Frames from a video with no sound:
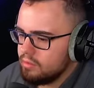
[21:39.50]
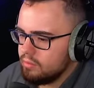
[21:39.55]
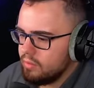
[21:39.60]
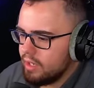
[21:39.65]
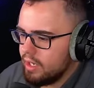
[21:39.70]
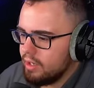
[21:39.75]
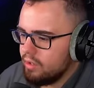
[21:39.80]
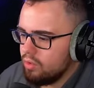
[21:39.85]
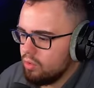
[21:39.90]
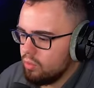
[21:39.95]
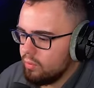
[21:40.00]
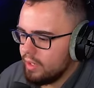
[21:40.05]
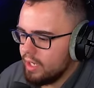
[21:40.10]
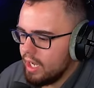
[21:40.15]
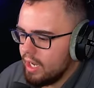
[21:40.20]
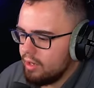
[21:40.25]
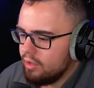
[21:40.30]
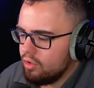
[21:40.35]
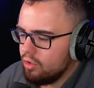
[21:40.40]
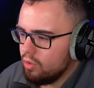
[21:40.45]
Gotta do what we
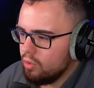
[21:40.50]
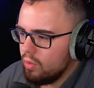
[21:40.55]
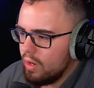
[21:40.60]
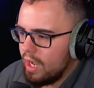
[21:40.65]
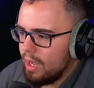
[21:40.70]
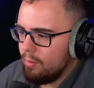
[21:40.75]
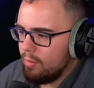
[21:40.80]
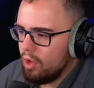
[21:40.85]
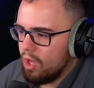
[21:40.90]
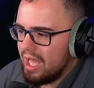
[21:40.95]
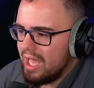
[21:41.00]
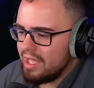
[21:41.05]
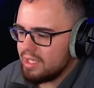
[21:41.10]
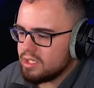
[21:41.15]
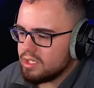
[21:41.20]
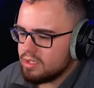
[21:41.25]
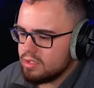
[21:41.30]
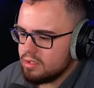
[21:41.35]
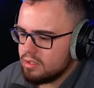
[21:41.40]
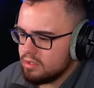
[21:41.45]
gotta do, right,
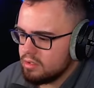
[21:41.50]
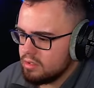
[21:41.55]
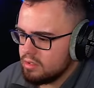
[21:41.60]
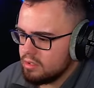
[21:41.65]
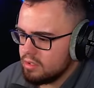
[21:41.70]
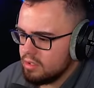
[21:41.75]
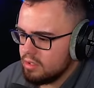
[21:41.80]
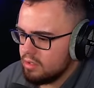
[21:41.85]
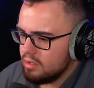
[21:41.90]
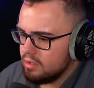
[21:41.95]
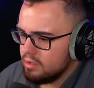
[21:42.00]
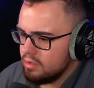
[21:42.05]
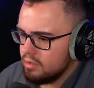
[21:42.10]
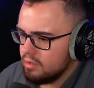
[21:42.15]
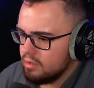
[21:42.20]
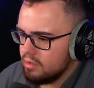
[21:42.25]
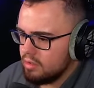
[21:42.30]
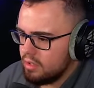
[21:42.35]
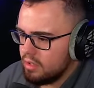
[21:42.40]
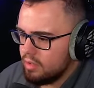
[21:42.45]
boys?
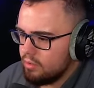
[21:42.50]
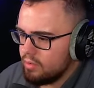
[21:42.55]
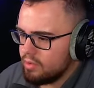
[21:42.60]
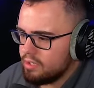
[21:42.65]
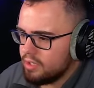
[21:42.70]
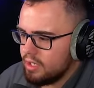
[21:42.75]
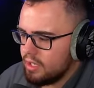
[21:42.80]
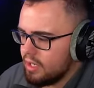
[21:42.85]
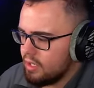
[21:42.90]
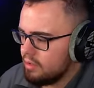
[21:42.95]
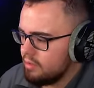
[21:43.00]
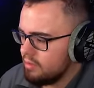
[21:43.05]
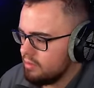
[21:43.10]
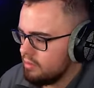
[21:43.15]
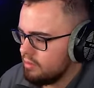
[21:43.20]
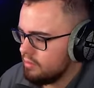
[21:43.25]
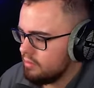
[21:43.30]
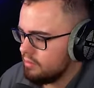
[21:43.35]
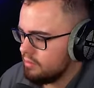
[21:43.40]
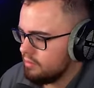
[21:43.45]
All right, where's it at?
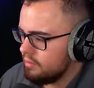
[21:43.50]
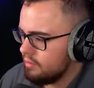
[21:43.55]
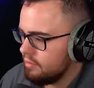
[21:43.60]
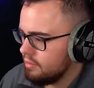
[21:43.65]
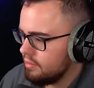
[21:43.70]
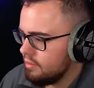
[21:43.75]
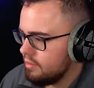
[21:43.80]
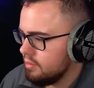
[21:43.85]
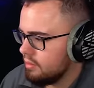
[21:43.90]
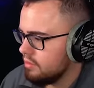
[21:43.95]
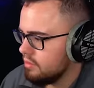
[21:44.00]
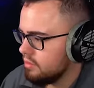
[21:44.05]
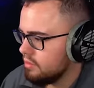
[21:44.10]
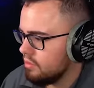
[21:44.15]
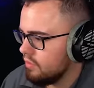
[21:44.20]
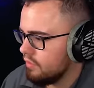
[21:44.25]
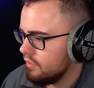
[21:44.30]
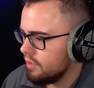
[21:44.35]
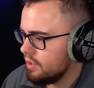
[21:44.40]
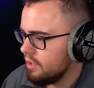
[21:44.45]

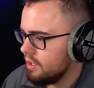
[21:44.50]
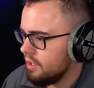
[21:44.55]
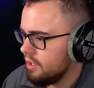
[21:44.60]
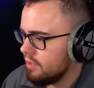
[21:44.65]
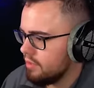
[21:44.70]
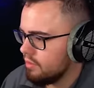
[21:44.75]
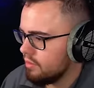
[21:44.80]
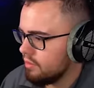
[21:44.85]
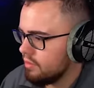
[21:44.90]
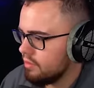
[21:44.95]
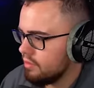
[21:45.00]
Over here.